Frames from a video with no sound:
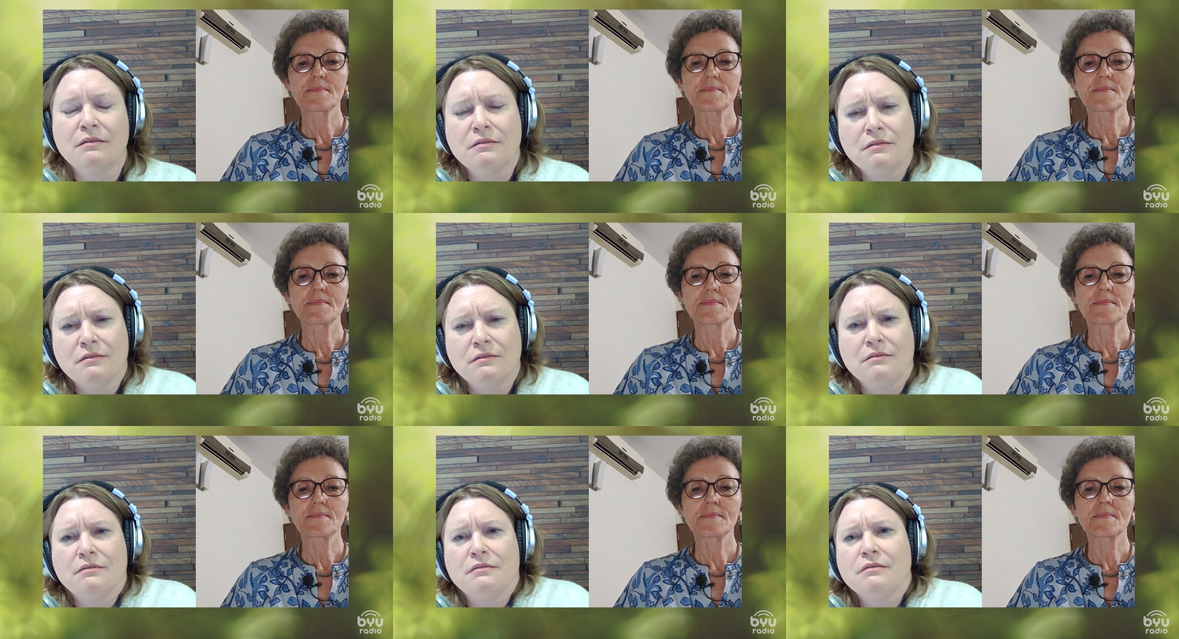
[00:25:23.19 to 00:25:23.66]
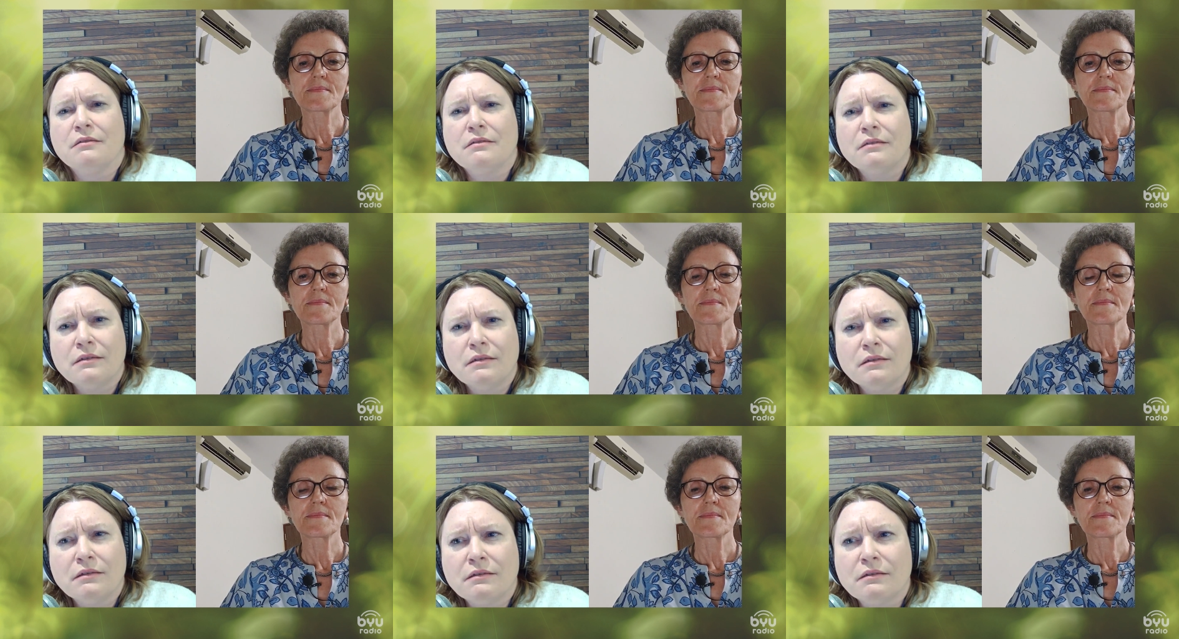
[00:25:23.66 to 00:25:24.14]

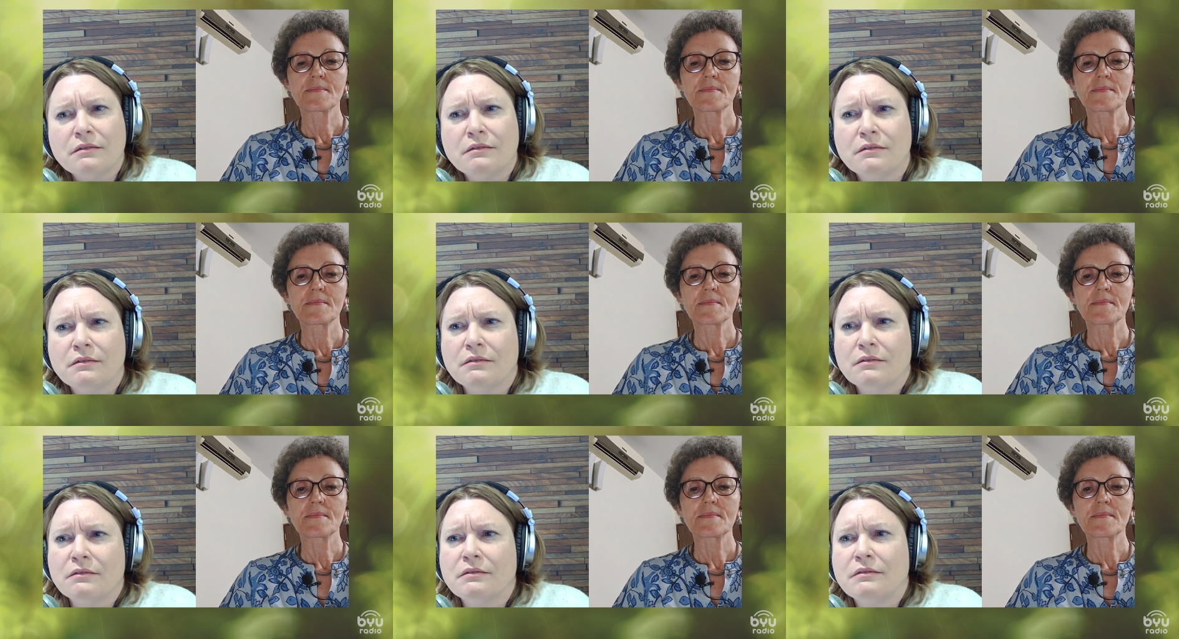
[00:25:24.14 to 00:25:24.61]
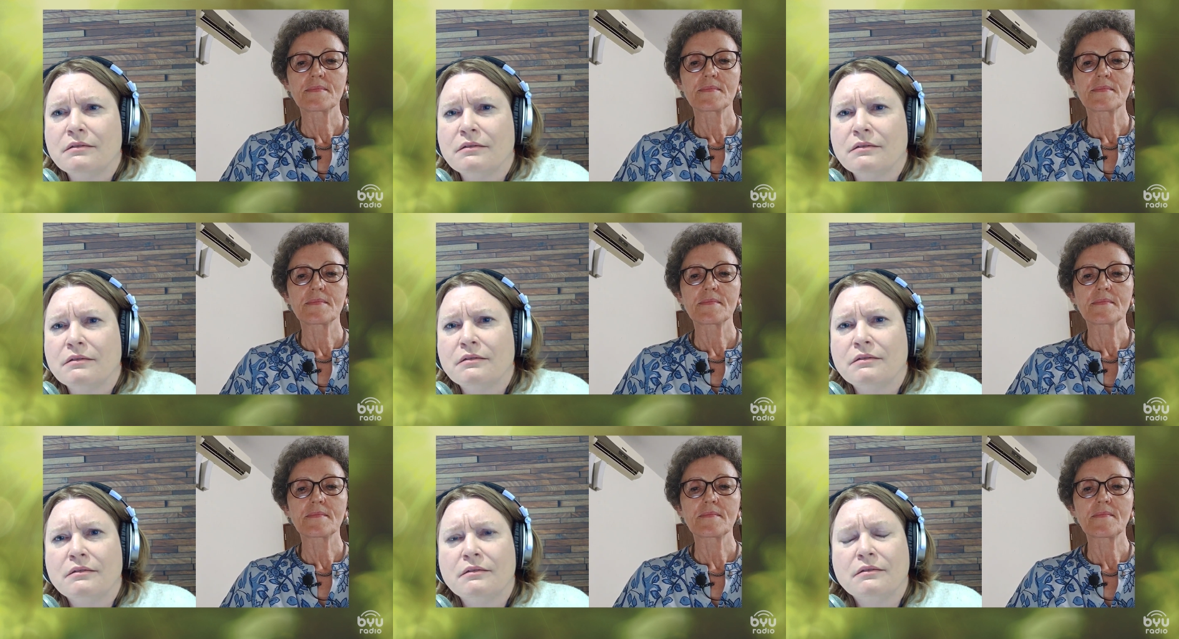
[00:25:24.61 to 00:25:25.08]

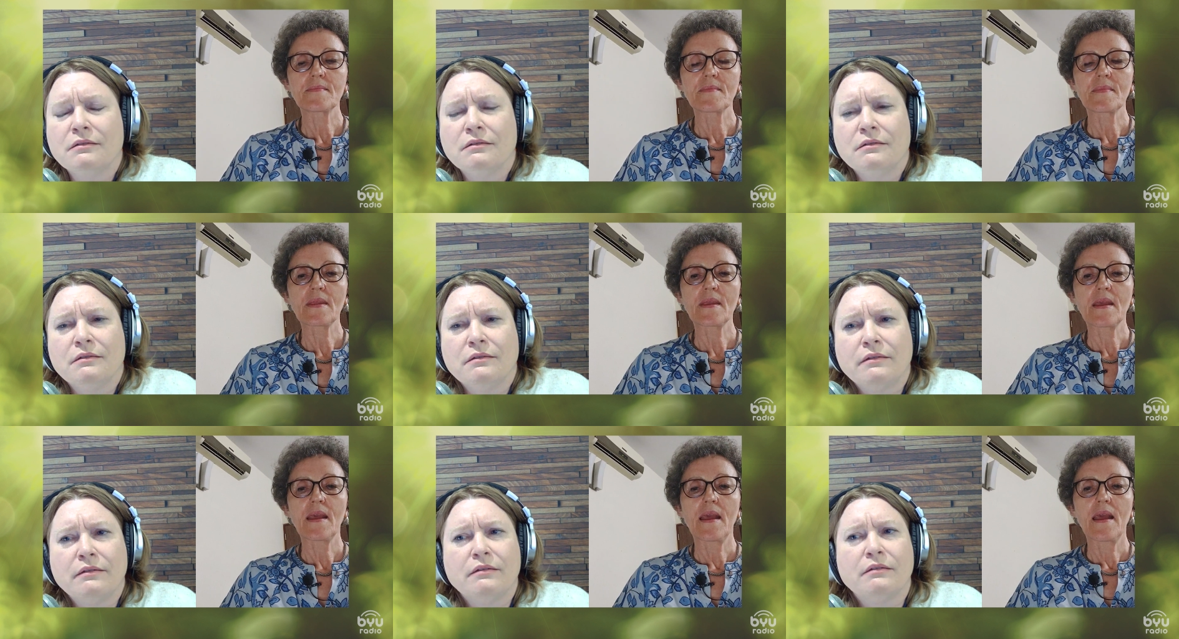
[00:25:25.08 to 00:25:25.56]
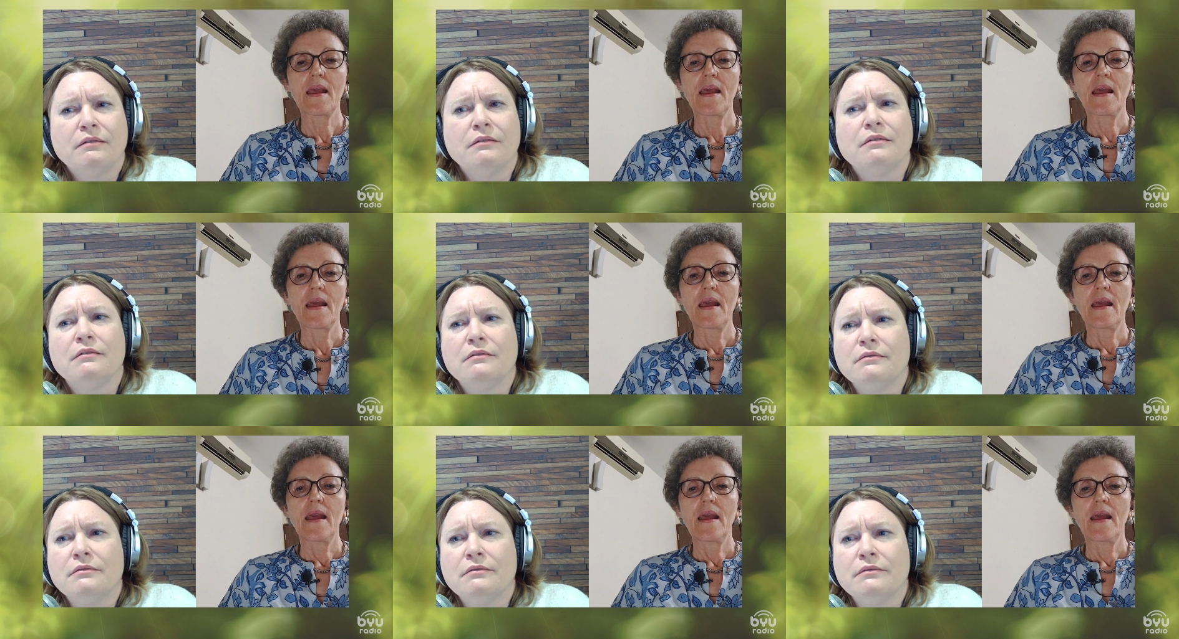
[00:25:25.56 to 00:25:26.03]

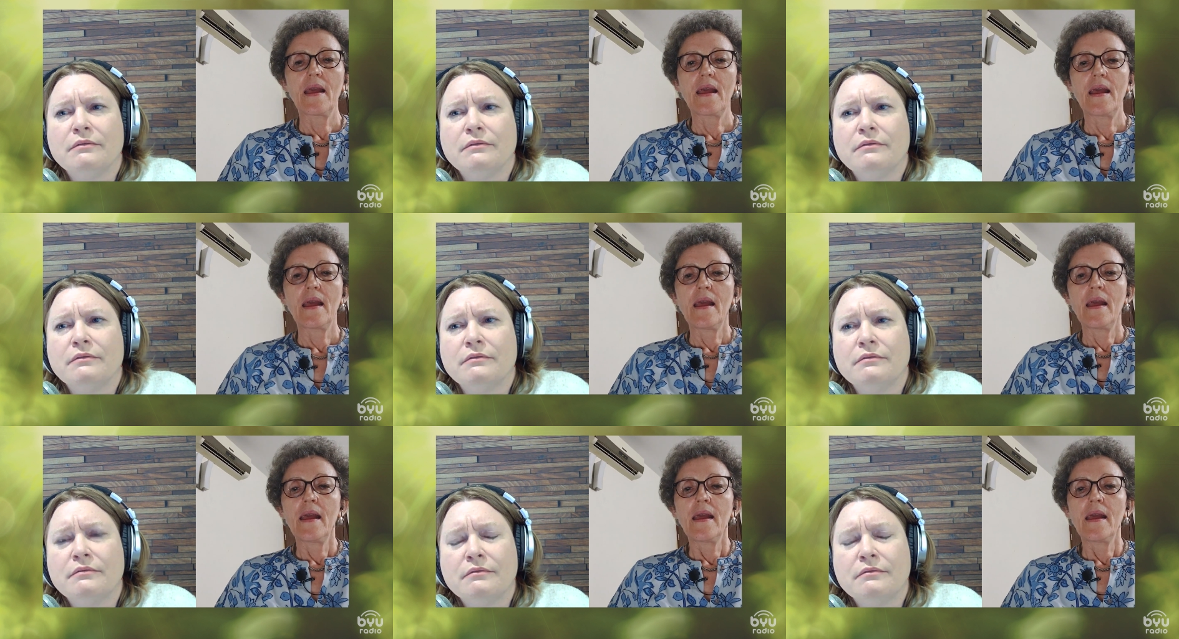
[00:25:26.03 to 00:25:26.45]
(no one is talking)